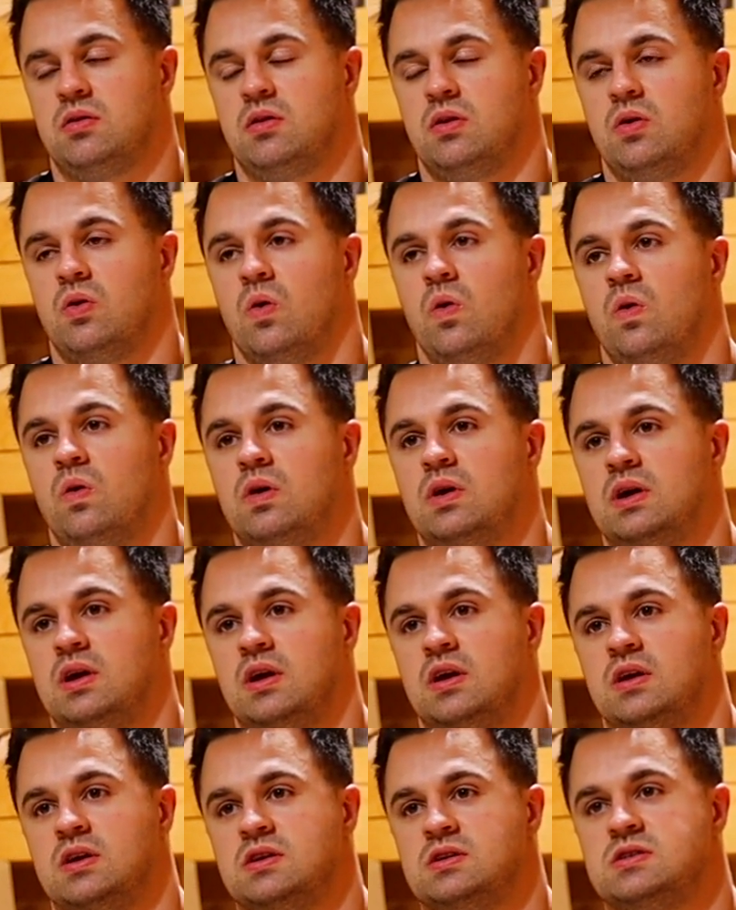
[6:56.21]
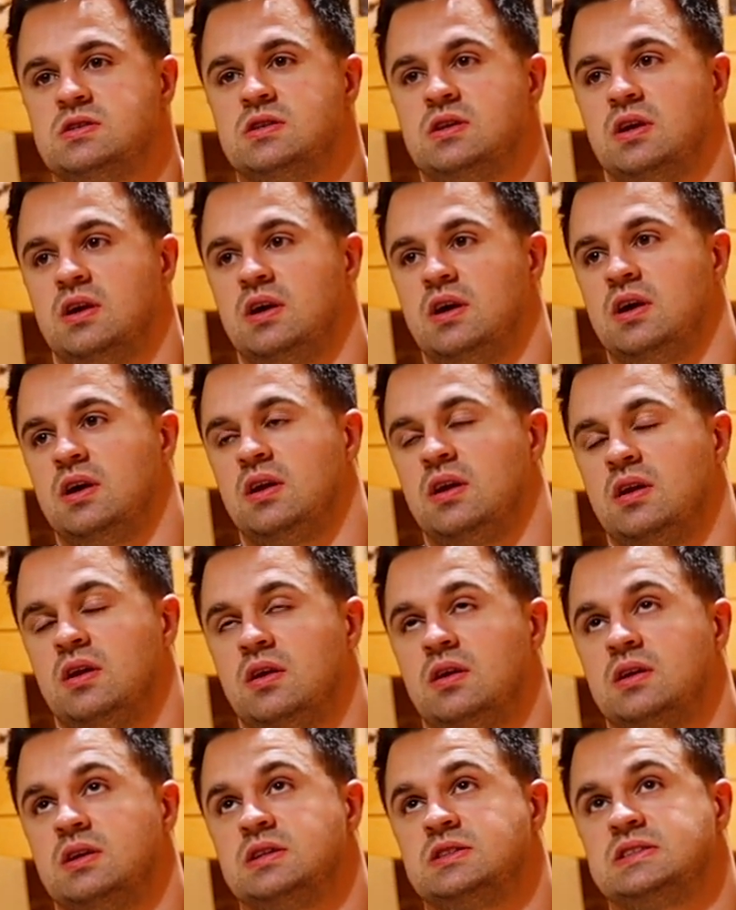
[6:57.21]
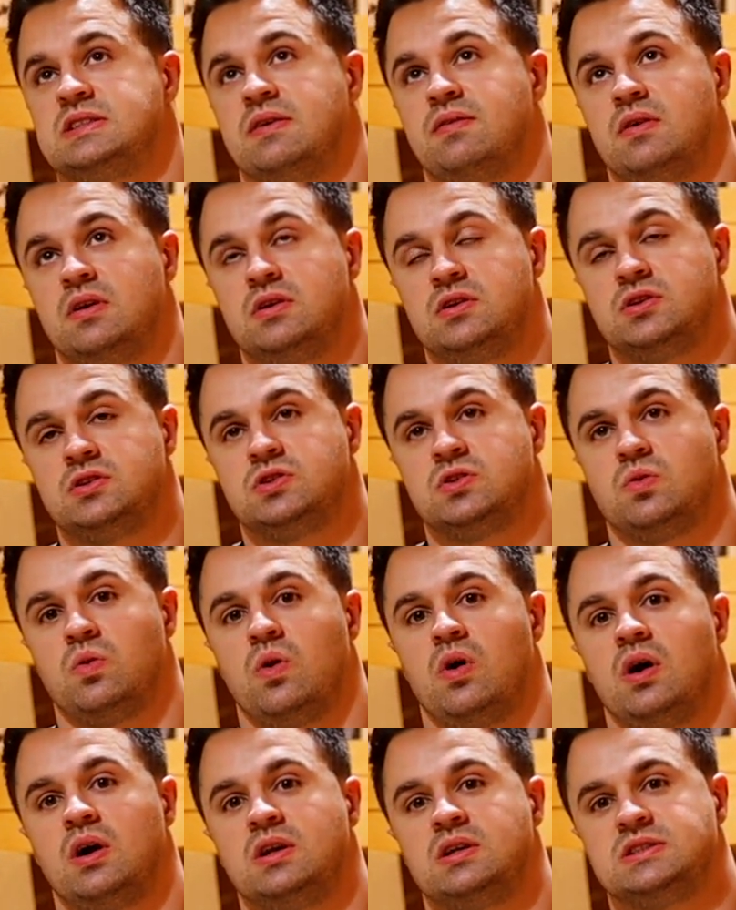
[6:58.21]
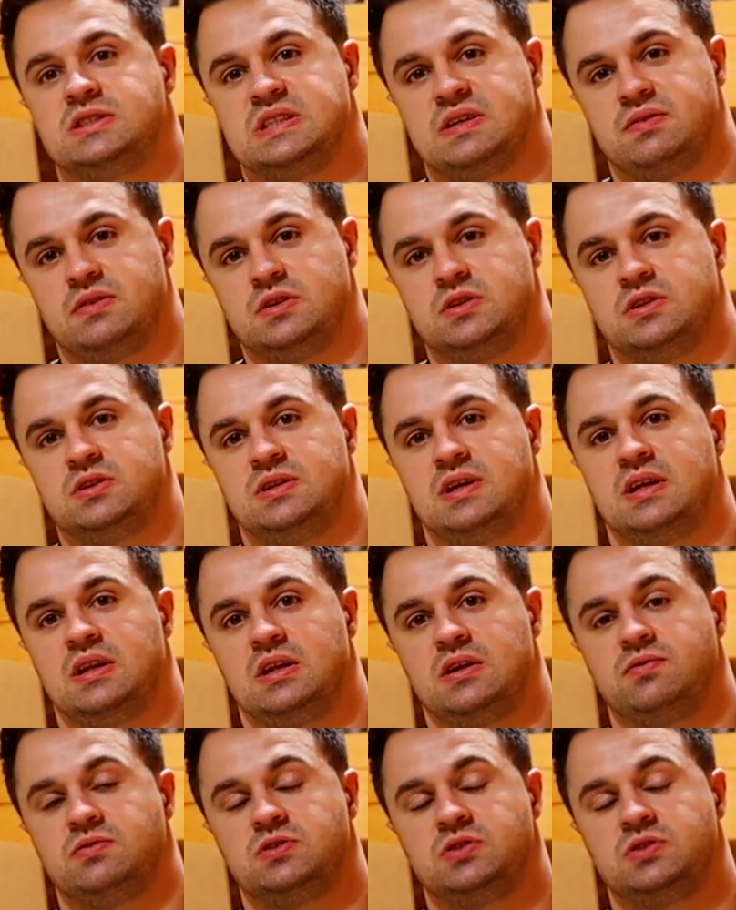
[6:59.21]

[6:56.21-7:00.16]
The goal is to hit 700 squat and 700 deadlift